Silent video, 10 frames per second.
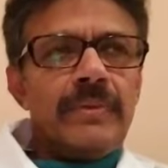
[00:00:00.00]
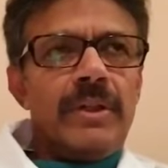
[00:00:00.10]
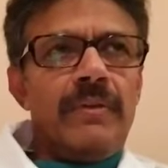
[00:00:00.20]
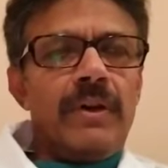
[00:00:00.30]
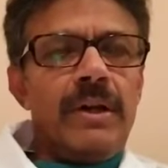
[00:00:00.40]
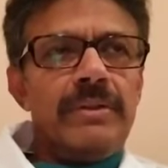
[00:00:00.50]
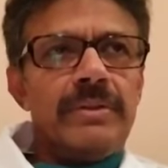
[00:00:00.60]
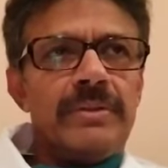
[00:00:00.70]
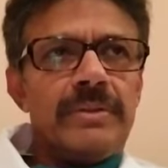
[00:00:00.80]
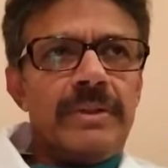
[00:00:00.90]

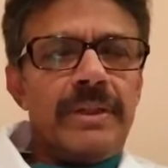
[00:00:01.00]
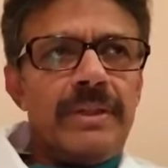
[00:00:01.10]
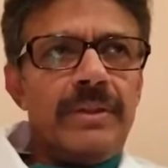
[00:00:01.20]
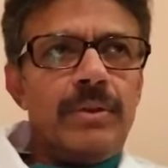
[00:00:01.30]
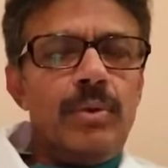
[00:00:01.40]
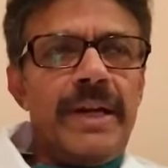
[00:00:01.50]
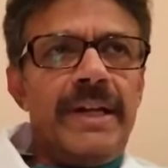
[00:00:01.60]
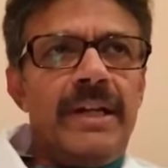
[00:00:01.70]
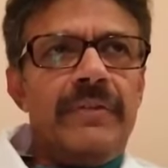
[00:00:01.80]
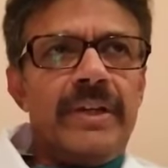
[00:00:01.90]
nephrologist who
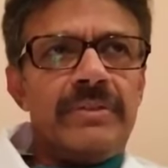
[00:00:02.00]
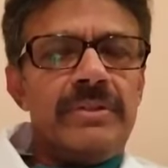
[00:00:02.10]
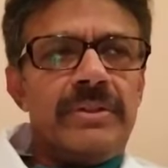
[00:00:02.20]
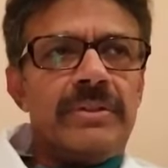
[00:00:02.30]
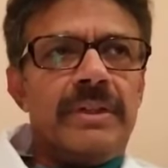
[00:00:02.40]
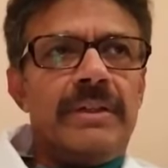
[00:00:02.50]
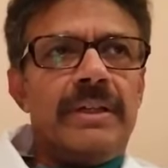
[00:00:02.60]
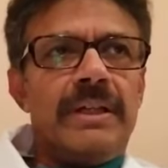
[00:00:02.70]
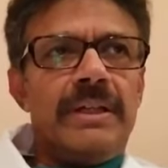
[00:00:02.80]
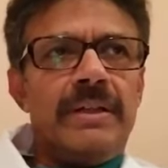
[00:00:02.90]
identifies this and
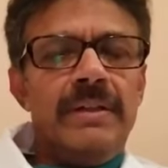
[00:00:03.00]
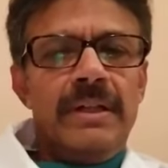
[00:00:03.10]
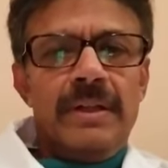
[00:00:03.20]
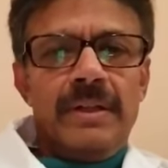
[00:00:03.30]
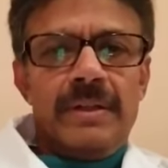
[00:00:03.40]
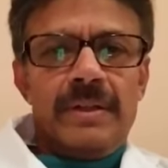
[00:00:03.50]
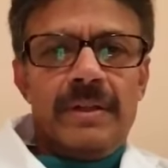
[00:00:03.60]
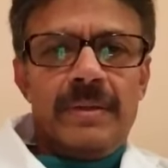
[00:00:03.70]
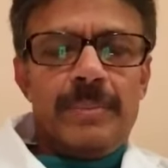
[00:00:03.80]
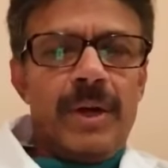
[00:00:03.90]

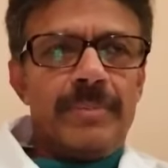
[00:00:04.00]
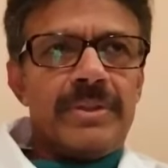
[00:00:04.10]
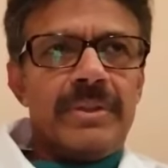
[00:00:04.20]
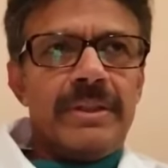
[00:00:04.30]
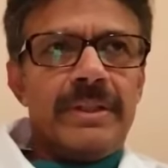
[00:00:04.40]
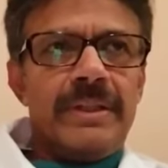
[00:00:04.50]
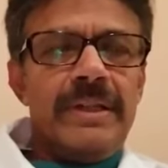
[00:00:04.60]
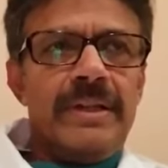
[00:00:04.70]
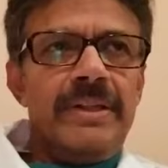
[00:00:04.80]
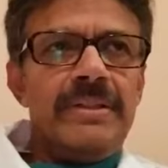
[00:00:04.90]
prompts
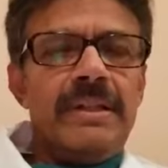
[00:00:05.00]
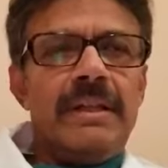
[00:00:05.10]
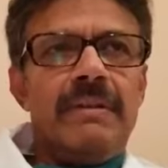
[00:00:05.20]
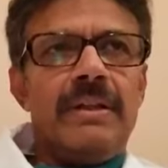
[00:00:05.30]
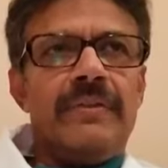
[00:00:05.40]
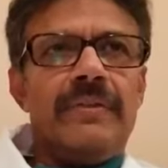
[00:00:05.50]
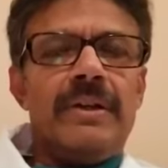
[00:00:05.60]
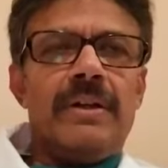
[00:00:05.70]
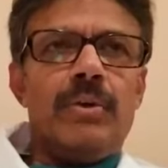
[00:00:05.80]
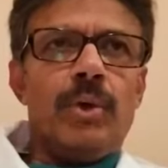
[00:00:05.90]
decrease in level of
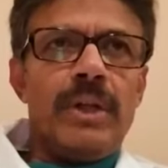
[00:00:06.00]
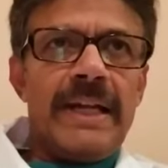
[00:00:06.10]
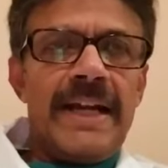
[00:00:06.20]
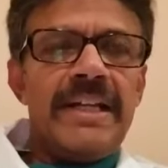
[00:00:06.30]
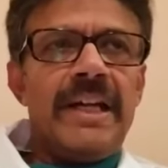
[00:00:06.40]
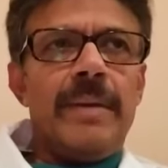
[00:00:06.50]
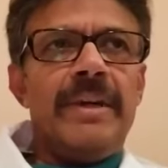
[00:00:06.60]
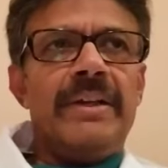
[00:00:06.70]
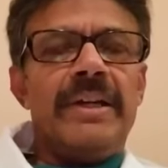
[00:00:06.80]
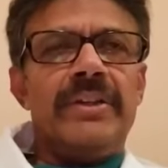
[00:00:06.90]
oral
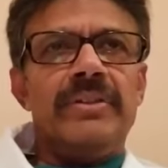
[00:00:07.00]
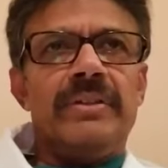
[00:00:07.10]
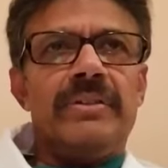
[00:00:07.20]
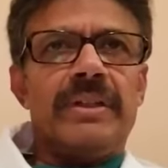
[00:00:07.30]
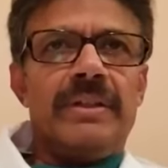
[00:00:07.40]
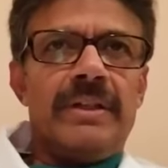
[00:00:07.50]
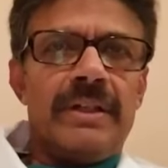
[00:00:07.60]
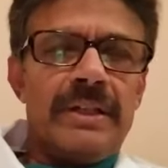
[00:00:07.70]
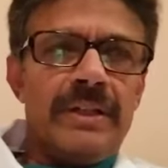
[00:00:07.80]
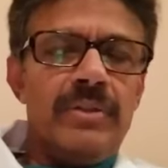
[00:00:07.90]
anti-diabetic agents, and
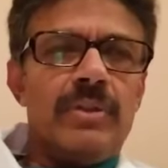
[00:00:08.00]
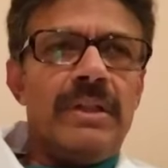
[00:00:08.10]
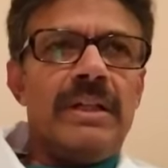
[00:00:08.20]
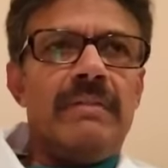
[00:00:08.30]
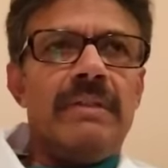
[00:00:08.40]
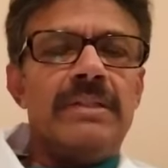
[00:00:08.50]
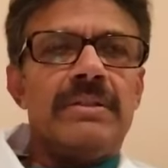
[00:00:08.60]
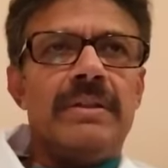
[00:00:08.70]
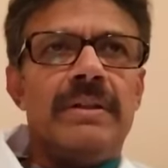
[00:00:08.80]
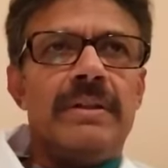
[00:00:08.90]
insulin
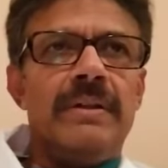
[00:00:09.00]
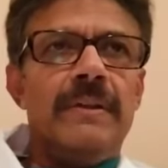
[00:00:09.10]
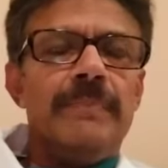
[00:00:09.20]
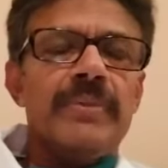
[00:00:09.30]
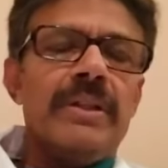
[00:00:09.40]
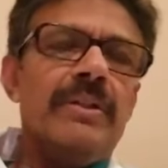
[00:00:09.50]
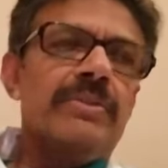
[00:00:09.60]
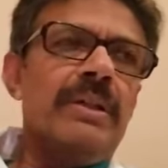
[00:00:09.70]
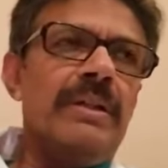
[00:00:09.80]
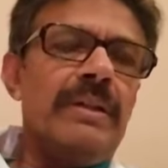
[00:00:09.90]
levels
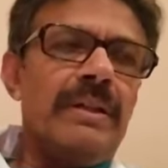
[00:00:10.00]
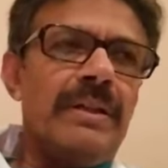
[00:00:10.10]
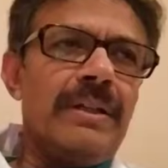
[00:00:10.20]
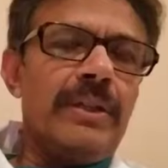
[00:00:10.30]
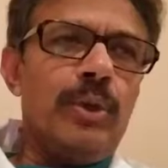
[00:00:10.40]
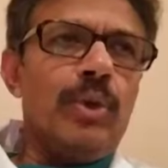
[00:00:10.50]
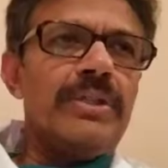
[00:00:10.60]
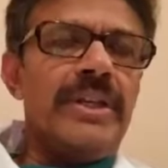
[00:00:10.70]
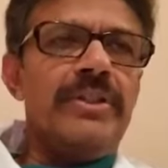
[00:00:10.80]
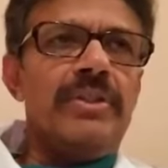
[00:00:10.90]
insulin
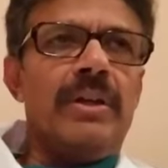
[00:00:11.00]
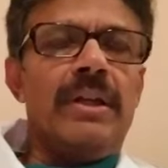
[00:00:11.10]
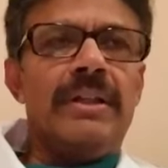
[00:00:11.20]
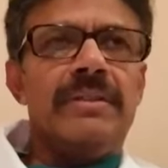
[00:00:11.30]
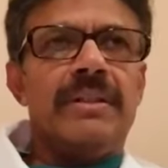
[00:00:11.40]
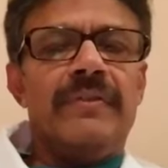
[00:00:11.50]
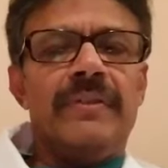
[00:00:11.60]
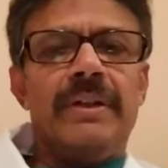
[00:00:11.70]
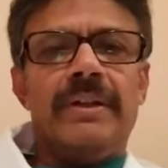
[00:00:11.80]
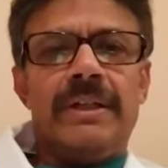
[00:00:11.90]
dosage and all that
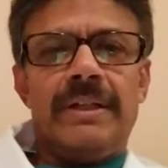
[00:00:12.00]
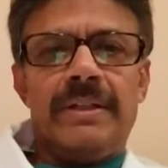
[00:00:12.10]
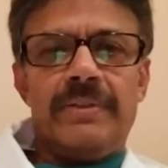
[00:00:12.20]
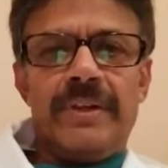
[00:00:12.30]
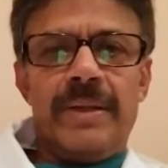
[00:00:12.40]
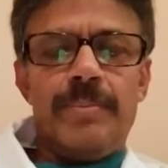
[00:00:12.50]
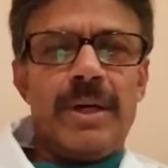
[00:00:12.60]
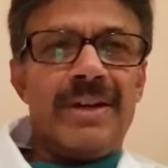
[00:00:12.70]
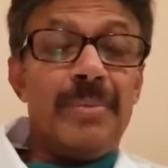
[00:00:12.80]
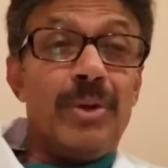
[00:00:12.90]
stuff, and that's very
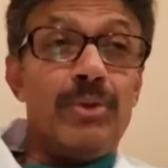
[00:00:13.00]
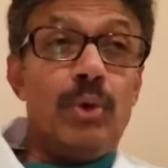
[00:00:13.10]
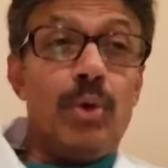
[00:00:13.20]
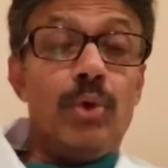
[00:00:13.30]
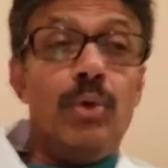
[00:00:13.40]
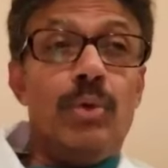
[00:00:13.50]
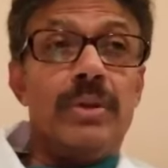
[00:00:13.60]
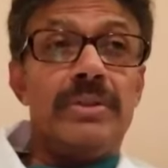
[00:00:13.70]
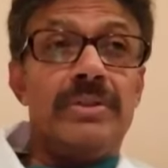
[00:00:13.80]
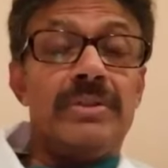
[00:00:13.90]
important because low
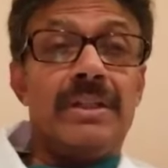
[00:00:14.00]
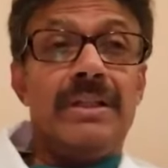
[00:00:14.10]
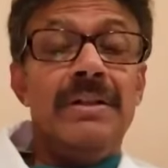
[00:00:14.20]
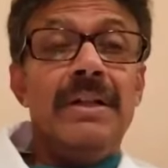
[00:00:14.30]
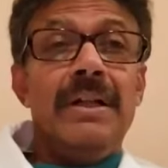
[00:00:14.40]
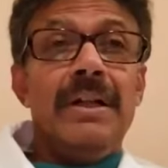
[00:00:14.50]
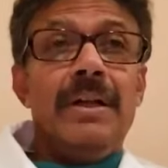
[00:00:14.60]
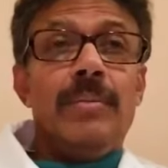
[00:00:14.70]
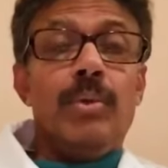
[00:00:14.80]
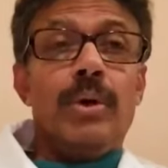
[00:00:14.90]
glucose is
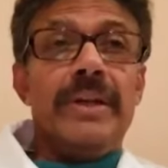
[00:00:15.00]
more